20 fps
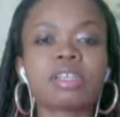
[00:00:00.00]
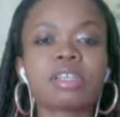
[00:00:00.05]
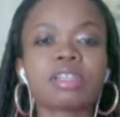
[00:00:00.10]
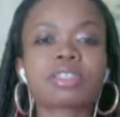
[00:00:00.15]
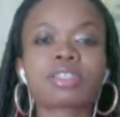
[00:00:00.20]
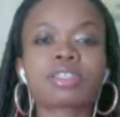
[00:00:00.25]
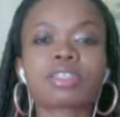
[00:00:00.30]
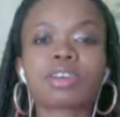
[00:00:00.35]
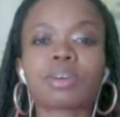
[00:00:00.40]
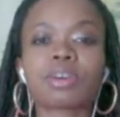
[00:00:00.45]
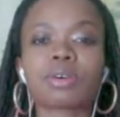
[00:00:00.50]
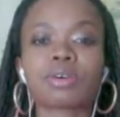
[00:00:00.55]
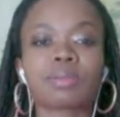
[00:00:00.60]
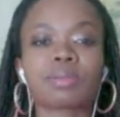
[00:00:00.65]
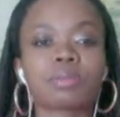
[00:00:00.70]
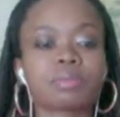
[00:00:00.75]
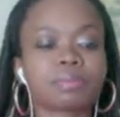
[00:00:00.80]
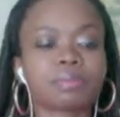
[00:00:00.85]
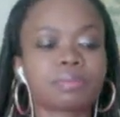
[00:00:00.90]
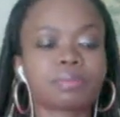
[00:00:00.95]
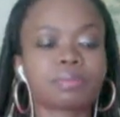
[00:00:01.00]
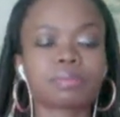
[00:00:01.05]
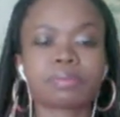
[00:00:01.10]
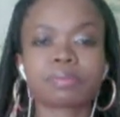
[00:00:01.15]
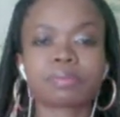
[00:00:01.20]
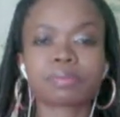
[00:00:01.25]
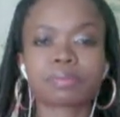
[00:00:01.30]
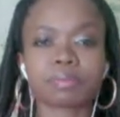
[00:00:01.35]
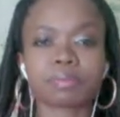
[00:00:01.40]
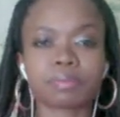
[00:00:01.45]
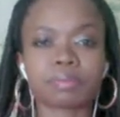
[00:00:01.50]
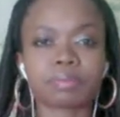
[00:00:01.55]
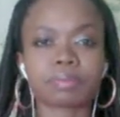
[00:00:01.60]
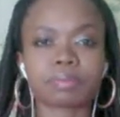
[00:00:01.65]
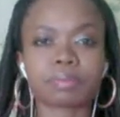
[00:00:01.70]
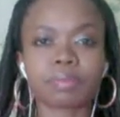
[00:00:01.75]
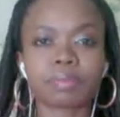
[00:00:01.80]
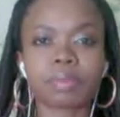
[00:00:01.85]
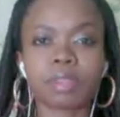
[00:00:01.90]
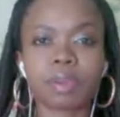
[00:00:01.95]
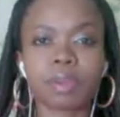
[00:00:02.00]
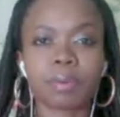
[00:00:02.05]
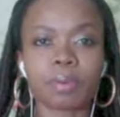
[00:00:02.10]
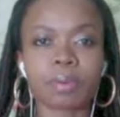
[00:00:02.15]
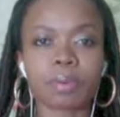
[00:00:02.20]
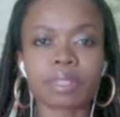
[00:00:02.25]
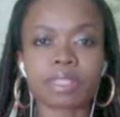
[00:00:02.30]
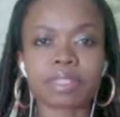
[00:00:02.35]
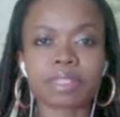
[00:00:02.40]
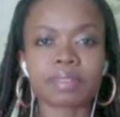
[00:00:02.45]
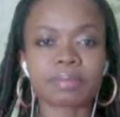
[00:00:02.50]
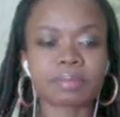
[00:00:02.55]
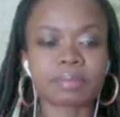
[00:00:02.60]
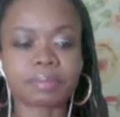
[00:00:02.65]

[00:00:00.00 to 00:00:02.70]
So no poison.